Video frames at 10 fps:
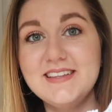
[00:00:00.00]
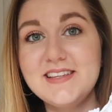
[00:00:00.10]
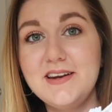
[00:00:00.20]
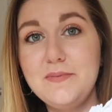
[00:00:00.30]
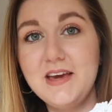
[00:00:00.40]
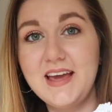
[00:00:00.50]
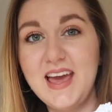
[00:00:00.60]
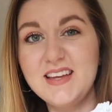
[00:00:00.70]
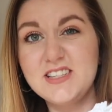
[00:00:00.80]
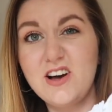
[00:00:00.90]
it's going to be a
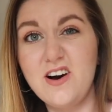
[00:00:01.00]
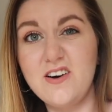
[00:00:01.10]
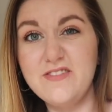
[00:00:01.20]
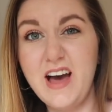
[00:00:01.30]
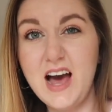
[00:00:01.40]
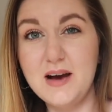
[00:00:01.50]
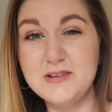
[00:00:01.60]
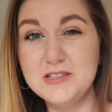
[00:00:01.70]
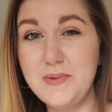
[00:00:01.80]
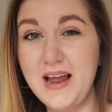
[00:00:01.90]
case of how
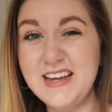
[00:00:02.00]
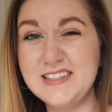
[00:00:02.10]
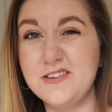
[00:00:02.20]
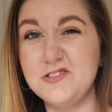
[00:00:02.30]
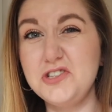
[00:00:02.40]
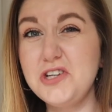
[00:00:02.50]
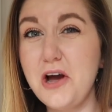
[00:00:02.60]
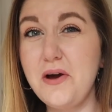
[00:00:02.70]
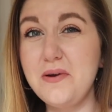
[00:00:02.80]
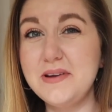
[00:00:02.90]
much belly is on show,